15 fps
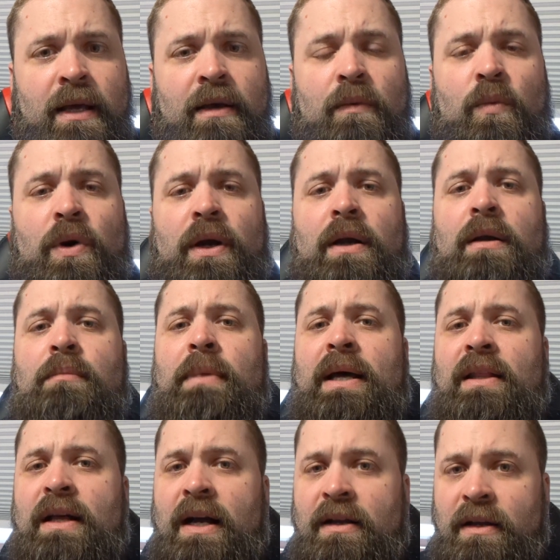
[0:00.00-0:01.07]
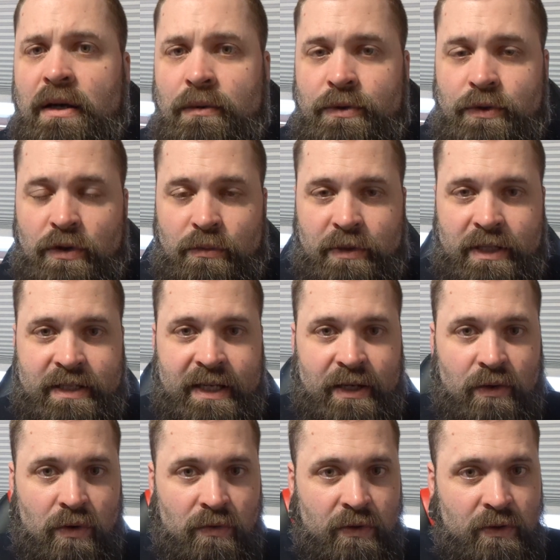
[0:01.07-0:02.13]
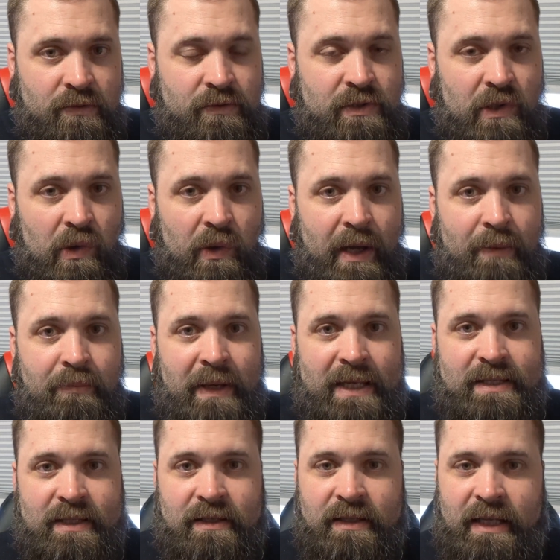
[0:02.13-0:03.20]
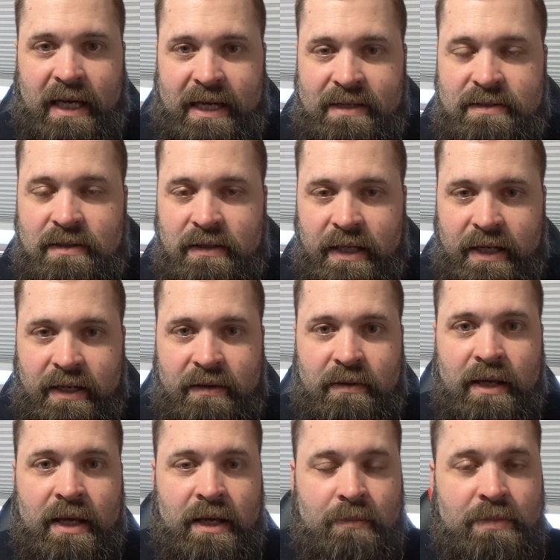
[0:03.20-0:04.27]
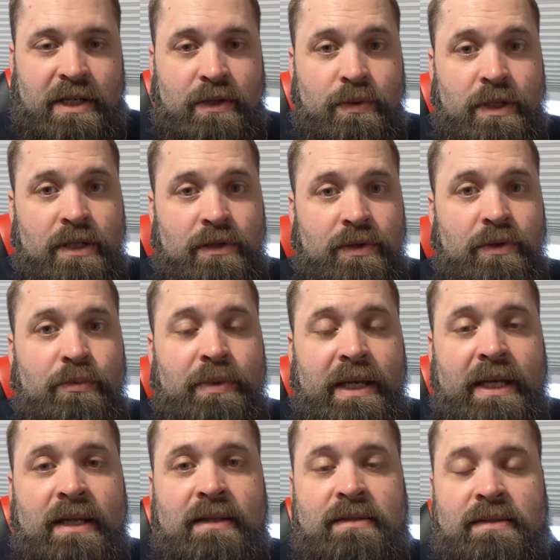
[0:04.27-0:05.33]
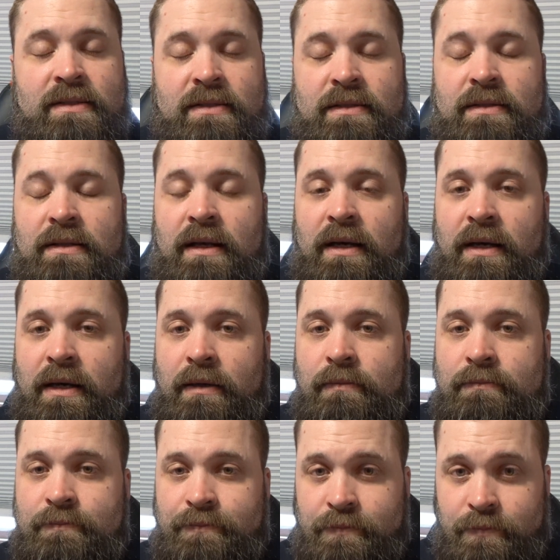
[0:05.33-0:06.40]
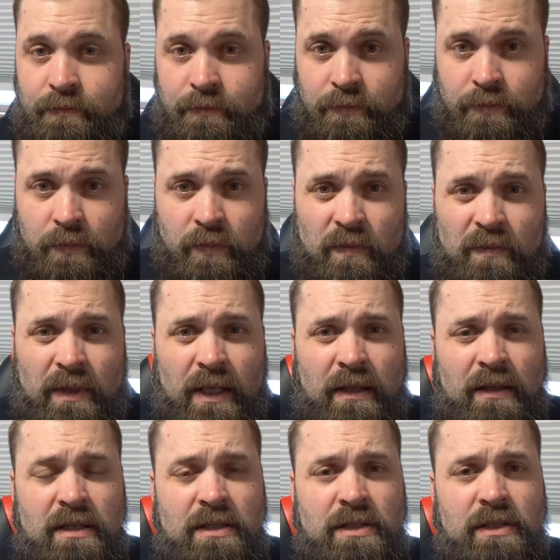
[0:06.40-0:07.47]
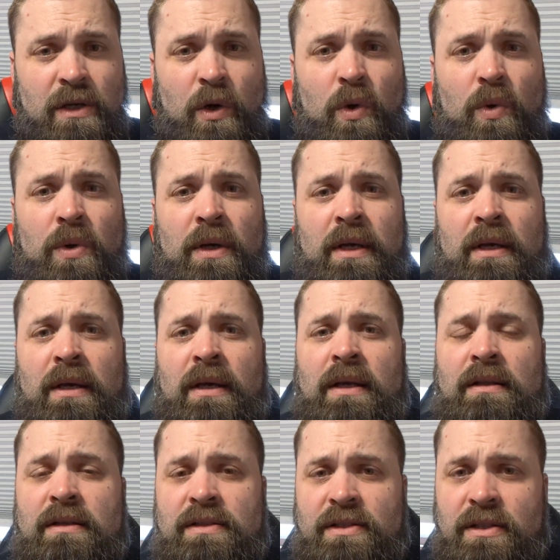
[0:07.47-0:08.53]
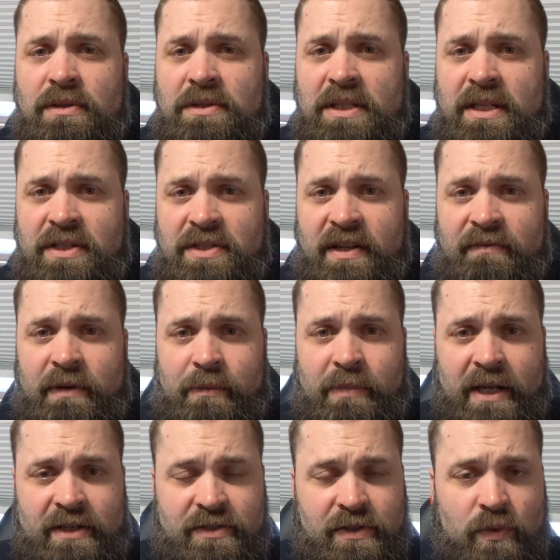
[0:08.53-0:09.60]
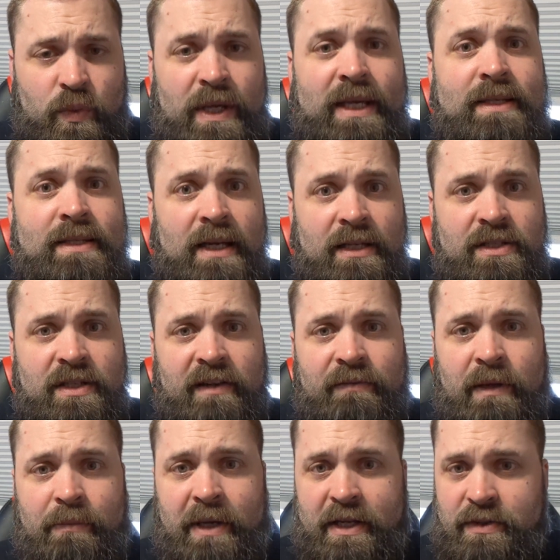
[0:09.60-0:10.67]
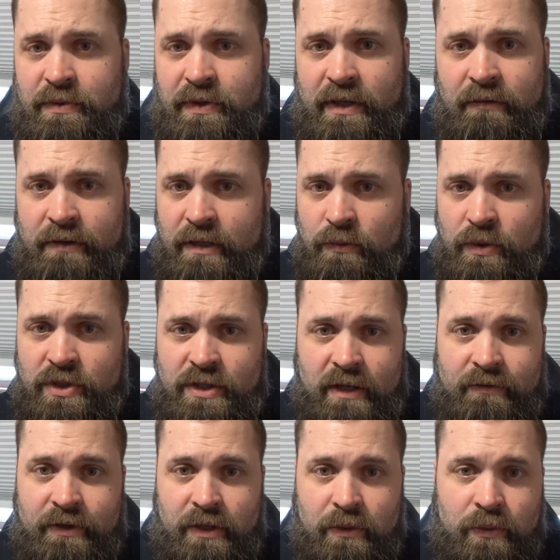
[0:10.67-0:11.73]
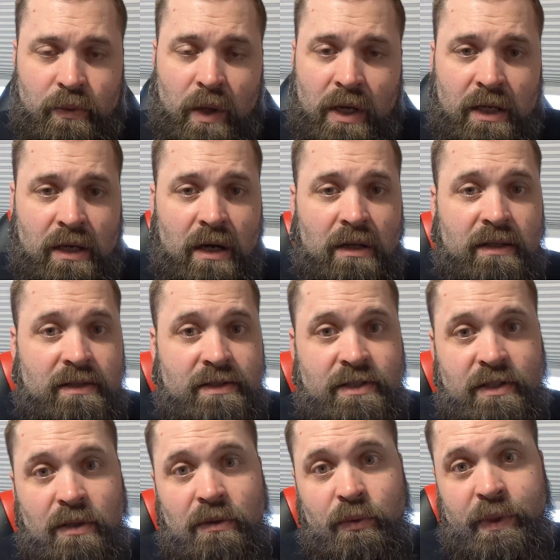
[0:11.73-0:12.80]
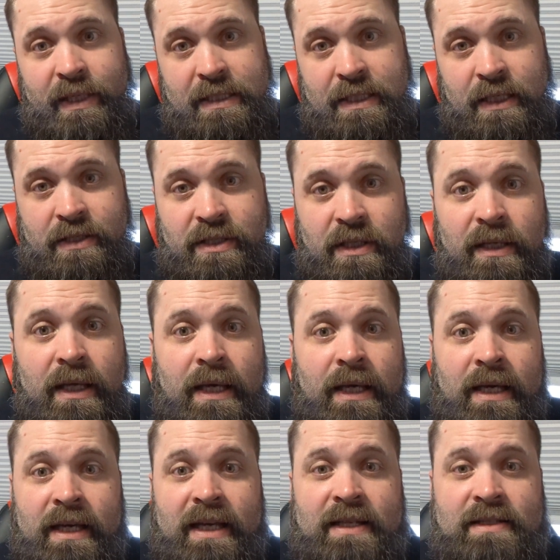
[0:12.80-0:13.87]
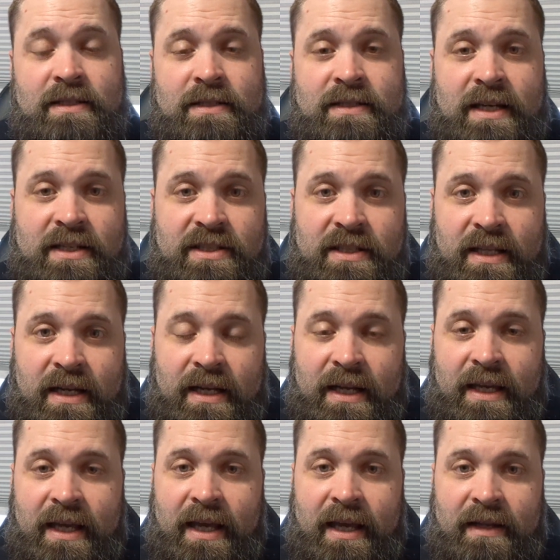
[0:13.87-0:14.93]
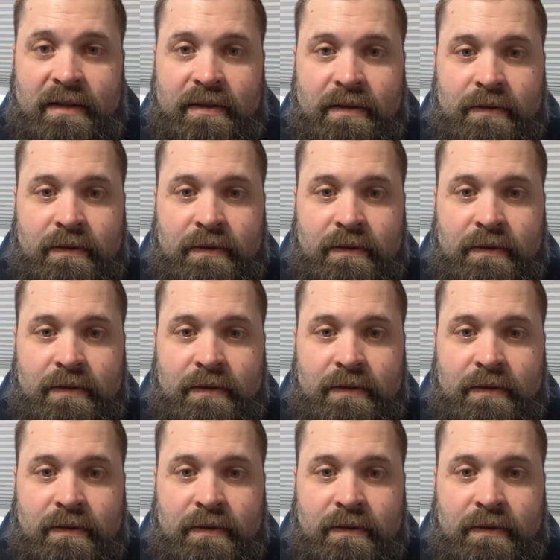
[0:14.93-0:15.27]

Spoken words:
where my lockout would normally take over. So I basically isolated between 2 pins, the slow section of my bench, the weak section of my bench, whichever you would want to call it, slow or weak section. It's the section that I can't